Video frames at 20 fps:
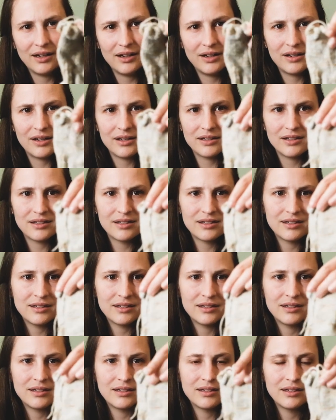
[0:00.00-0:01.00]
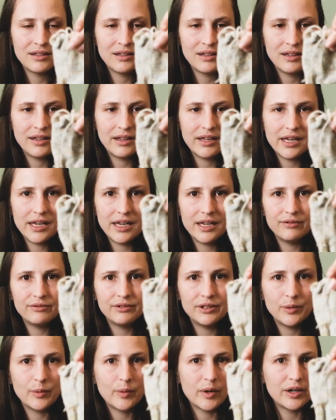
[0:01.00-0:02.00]
got
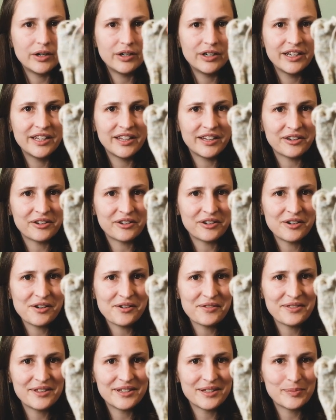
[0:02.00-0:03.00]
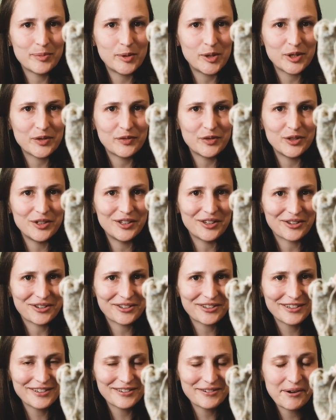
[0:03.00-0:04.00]
everywhere here on this part of the
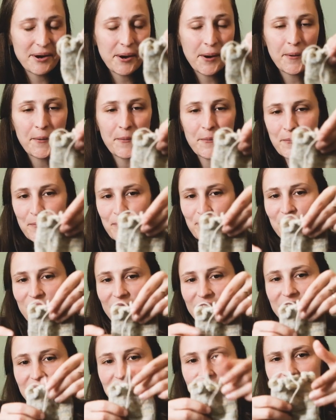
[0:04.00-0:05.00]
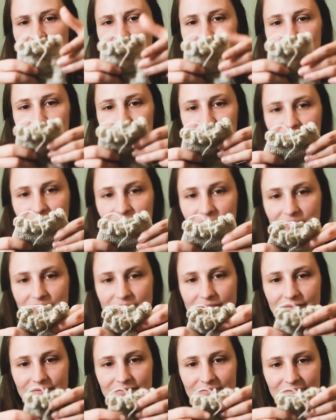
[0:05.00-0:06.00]
yarn. So
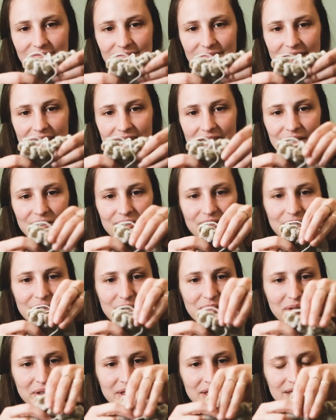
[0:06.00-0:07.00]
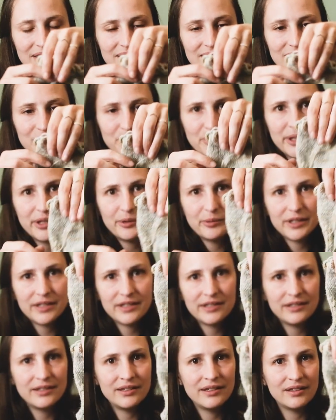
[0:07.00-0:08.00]
I don't know, it's we
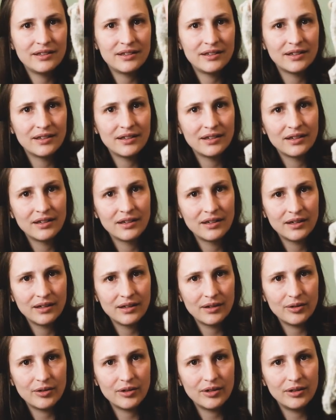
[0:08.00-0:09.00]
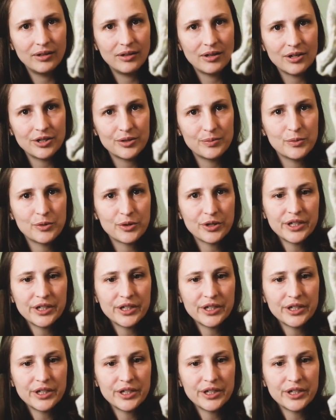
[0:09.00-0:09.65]
see a lot more